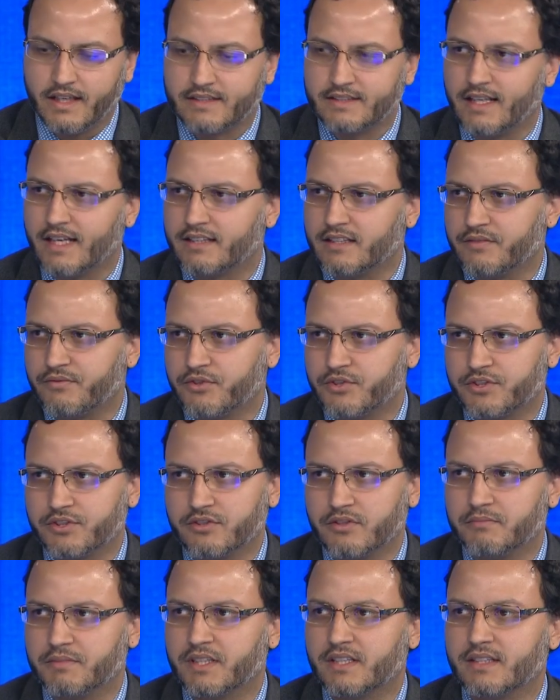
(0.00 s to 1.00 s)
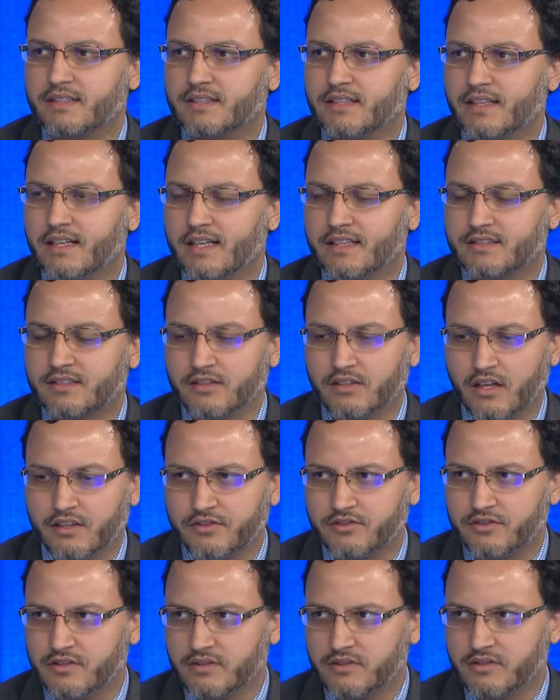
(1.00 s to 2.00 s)
exactly, for sure. Because
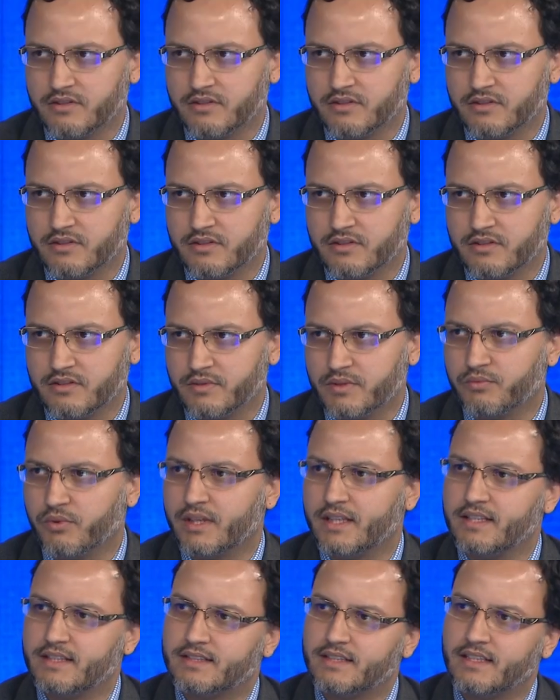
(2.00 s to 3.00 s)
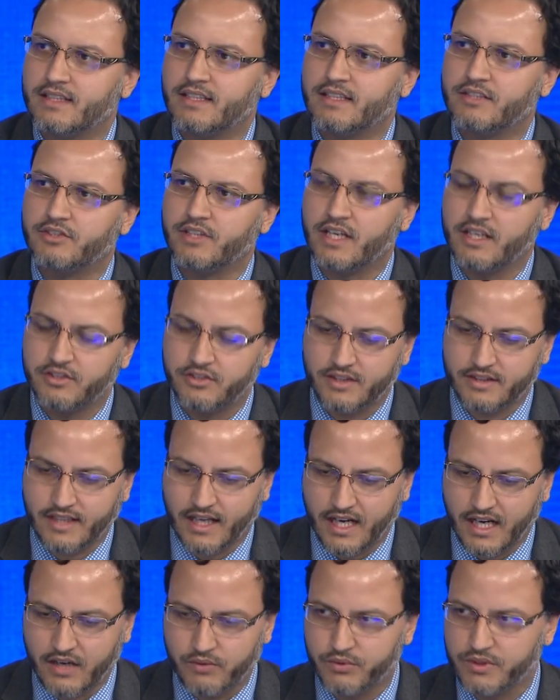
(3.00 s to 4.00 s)
it's a lot to do with what he said. It changes
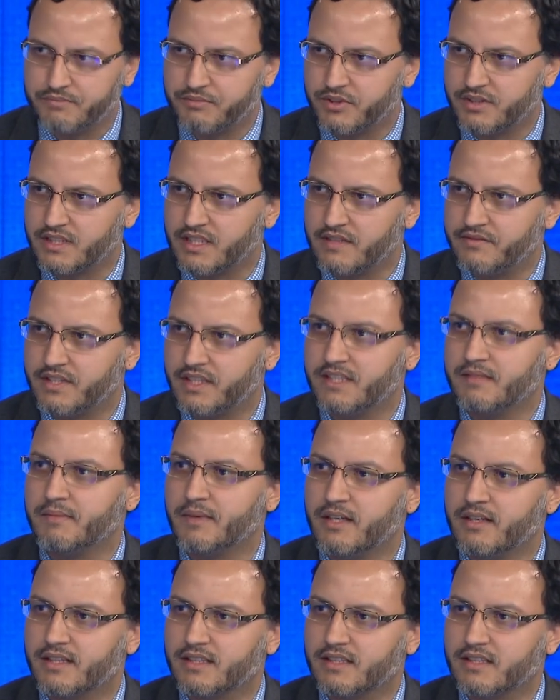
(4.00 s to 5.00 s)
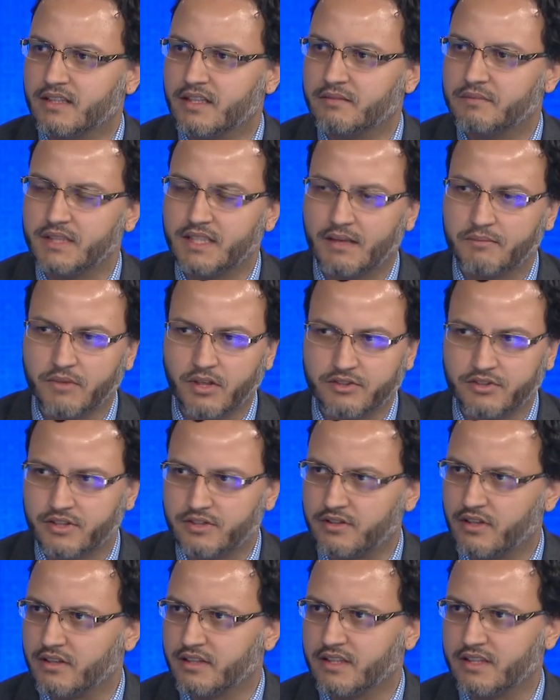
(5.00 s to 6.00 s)
how we're perceived in America. I'm not just
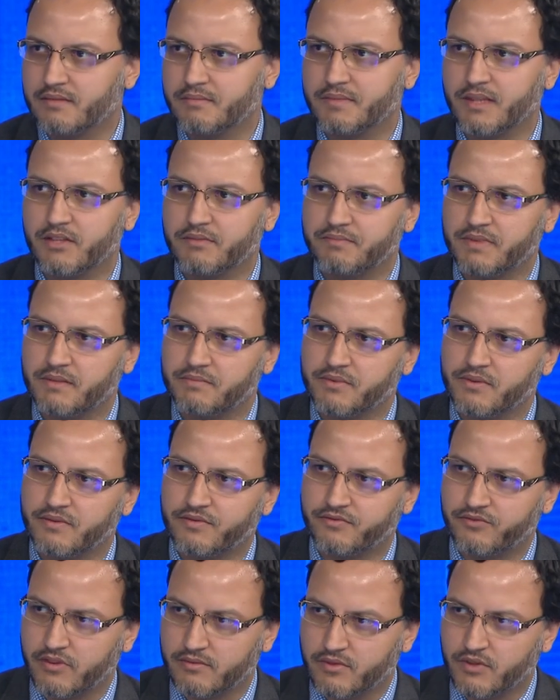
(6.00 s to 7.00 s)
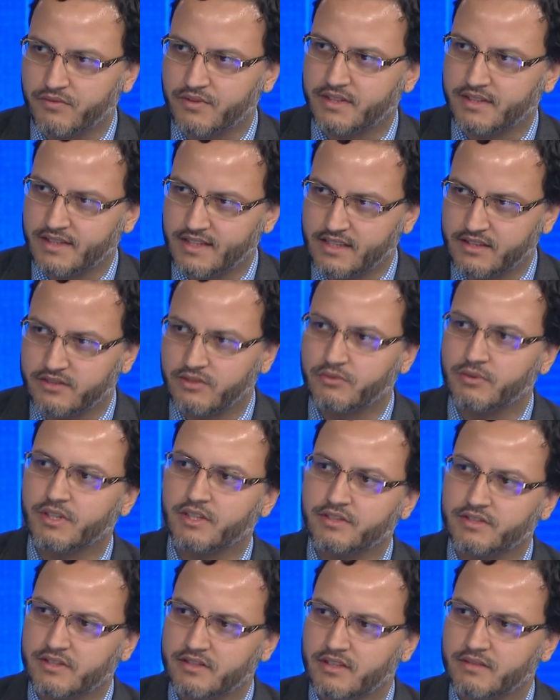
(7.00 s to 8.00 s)
talking about people from overseas, though we're
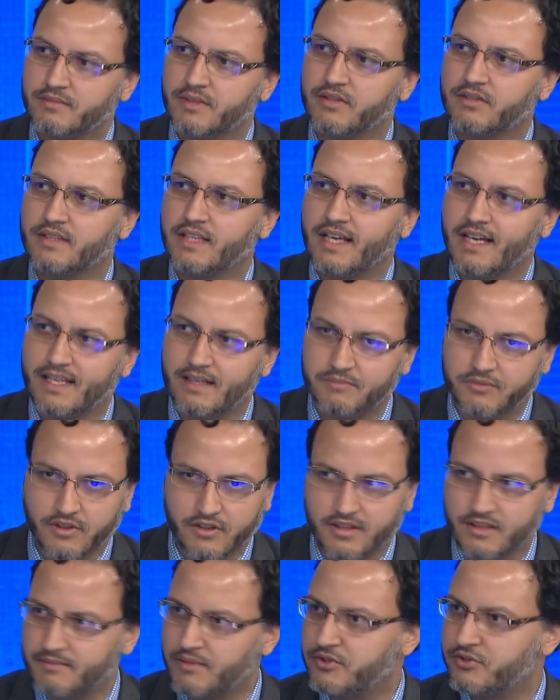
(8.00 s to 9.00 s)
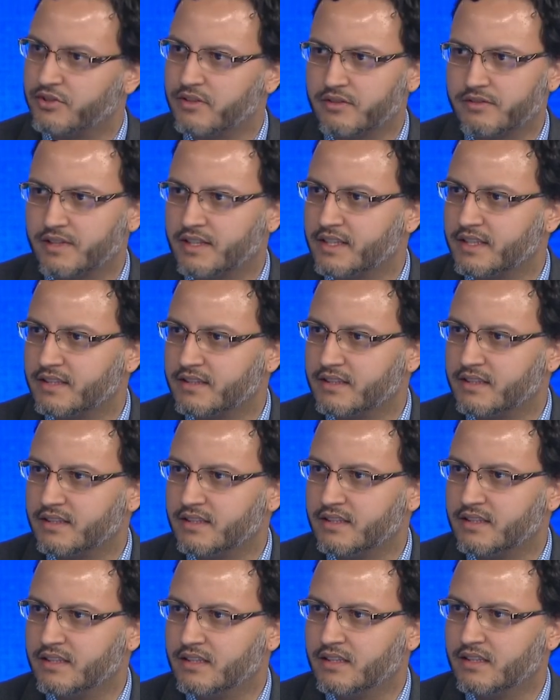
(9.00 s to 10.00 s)
concerned about that. I'm talking about children here
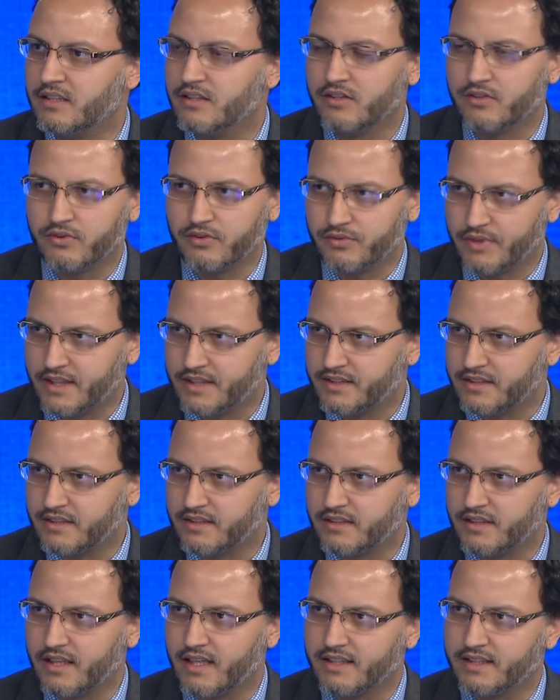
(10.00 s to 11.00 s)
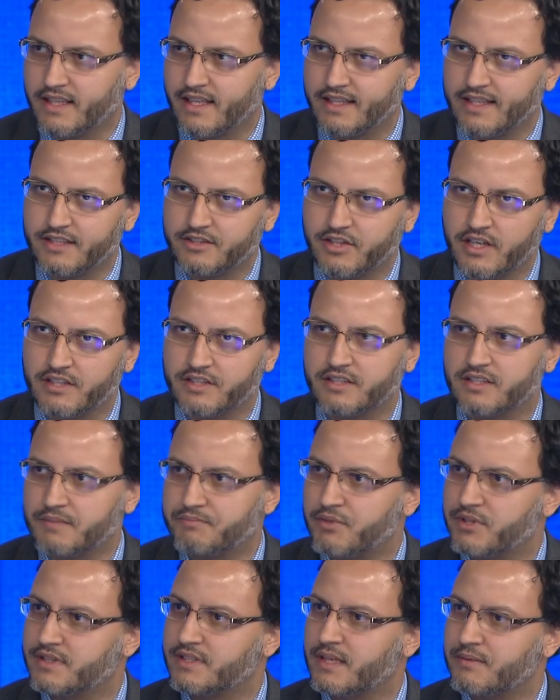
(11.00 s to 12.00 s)
who are raised here, that it changes the
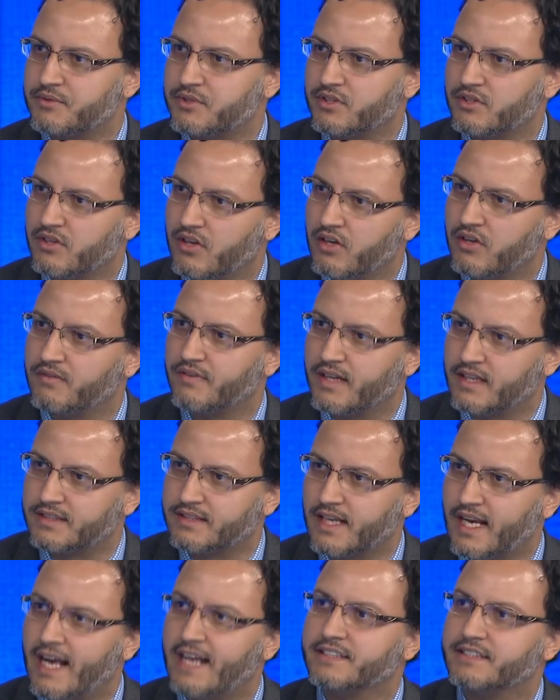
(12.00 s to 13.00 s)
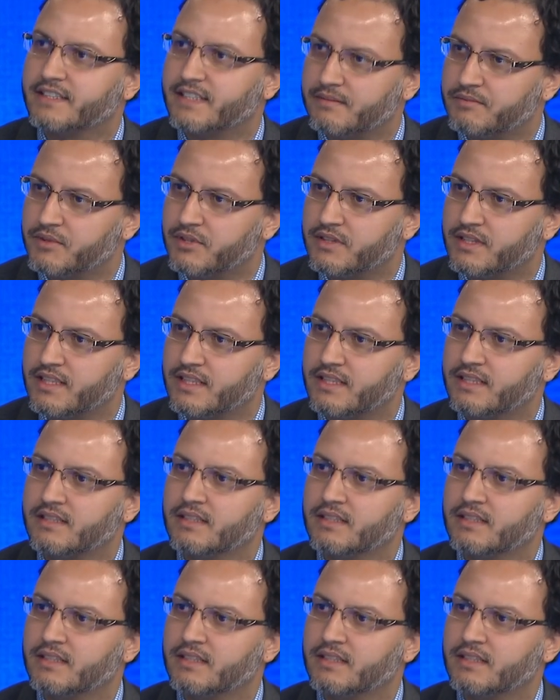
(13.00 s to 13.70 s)
perception of us as a community.